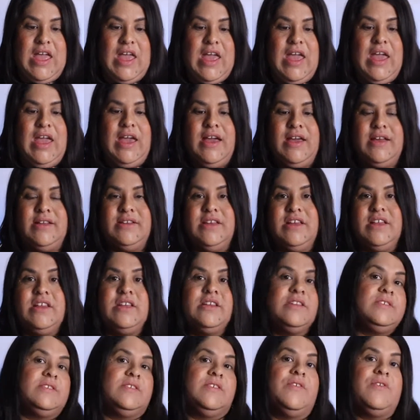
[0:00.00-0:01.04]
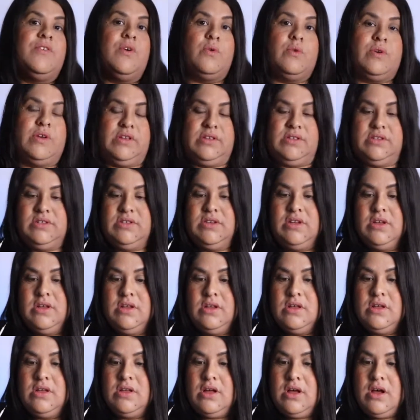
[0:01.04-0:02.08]
and it is focused
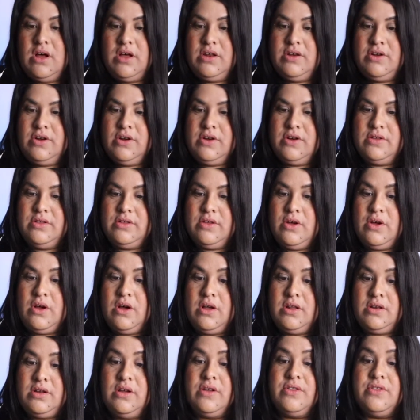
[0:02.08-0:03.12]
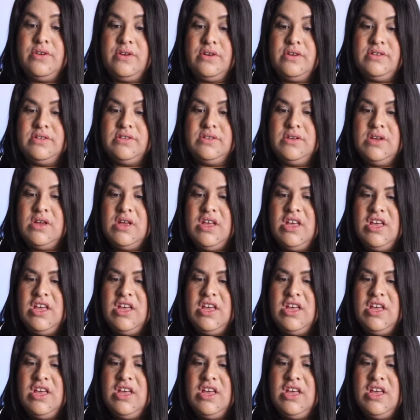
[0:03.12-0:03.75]
on others.